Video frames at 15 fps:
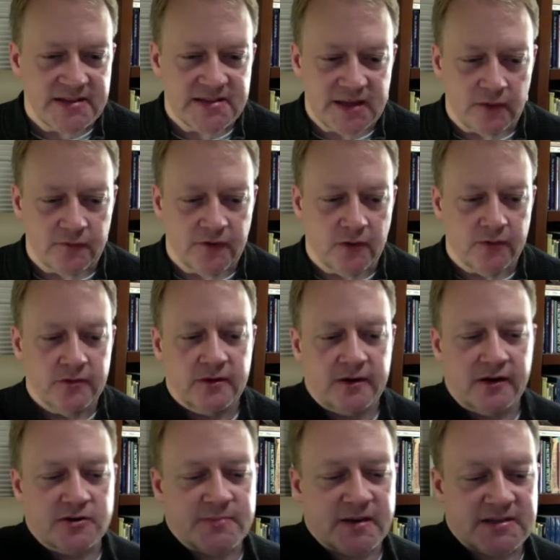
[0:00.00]
cell phone.
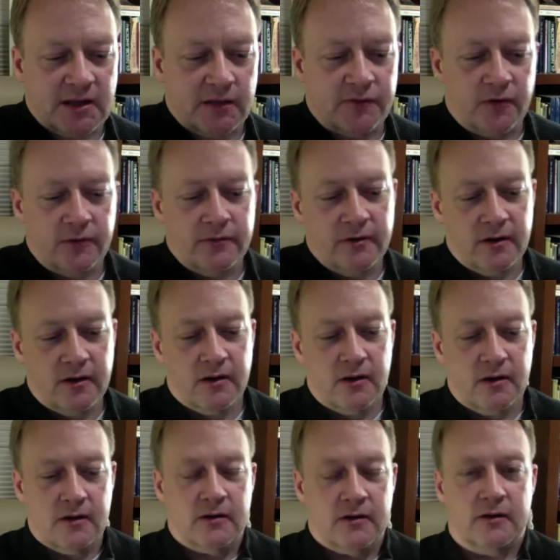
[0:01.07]
Here's my cell phone.
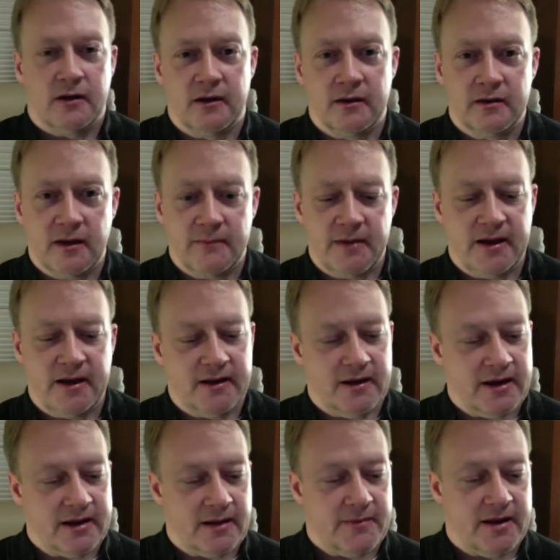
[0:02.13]
Okay,
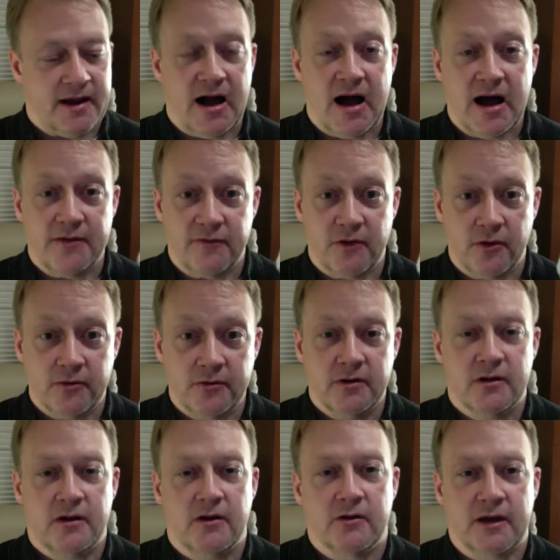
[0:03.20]
I got my iPhone.
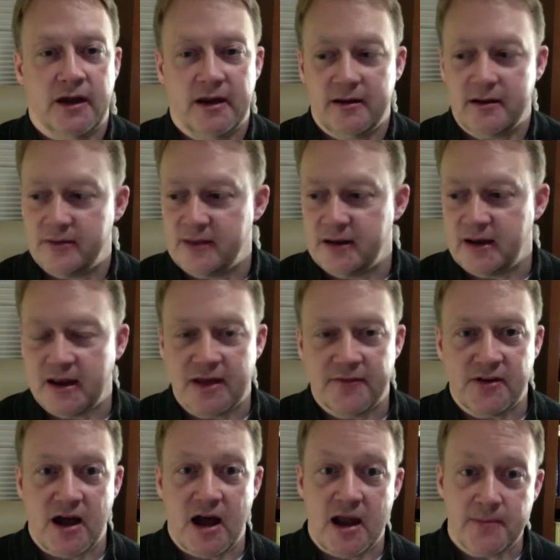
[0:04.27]
Okay, and then I have
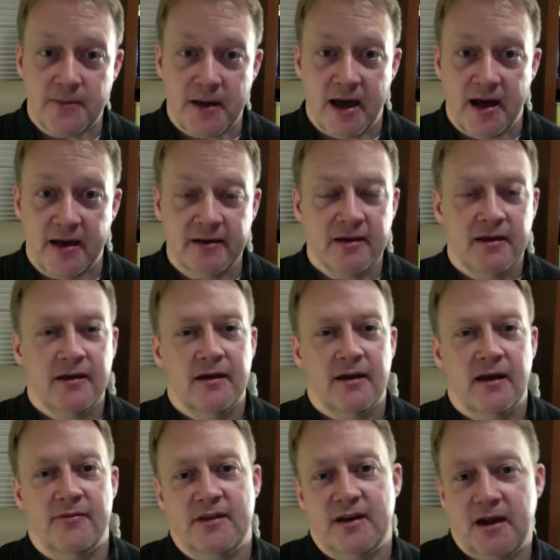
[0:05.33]
an iPad, and
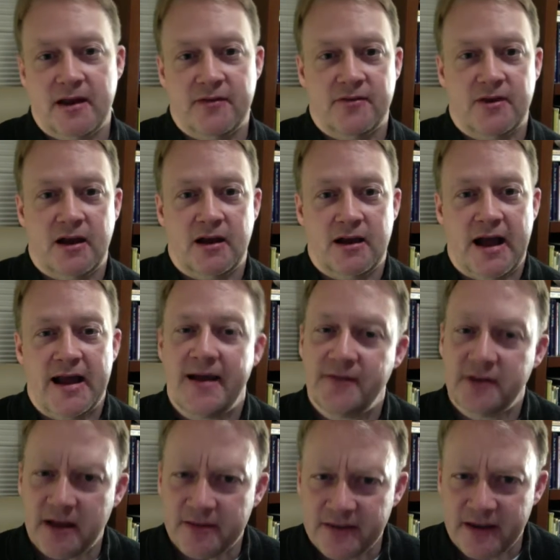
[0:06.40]
then I
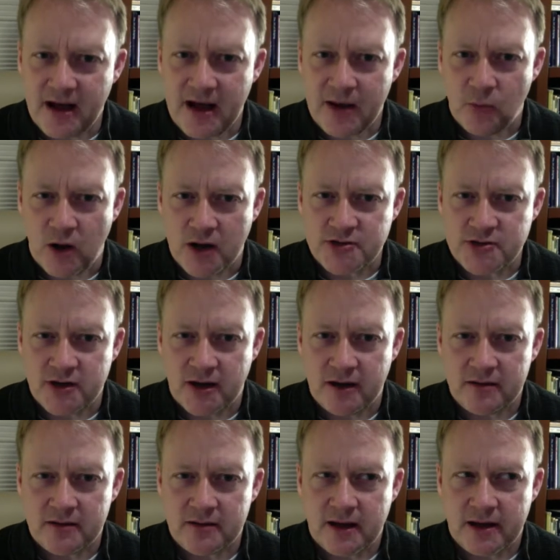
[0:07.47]
haven't got the iWatch yet.
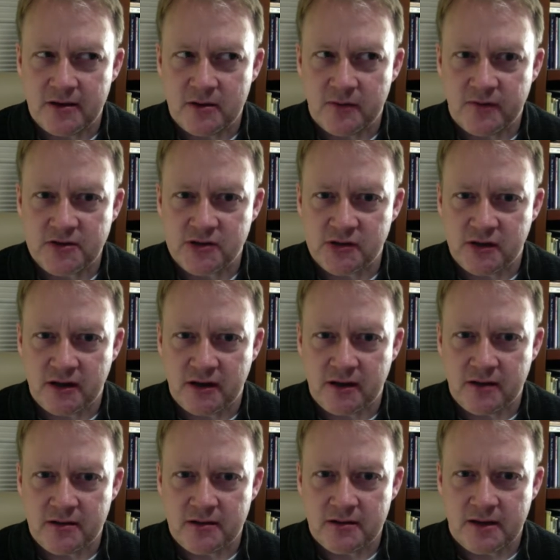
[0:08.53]
I don't know if I should get it.
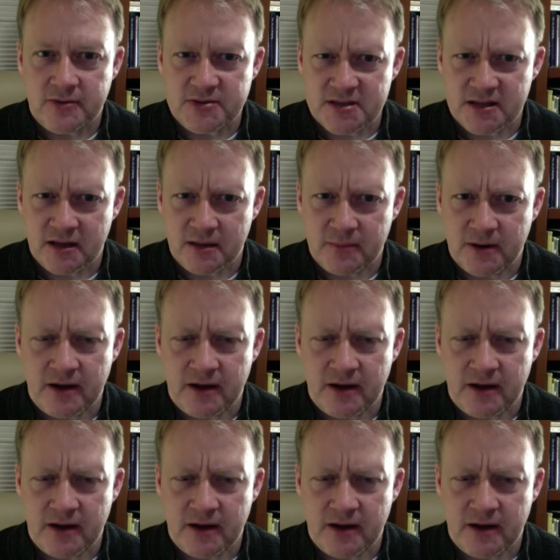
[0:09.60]
I was thinking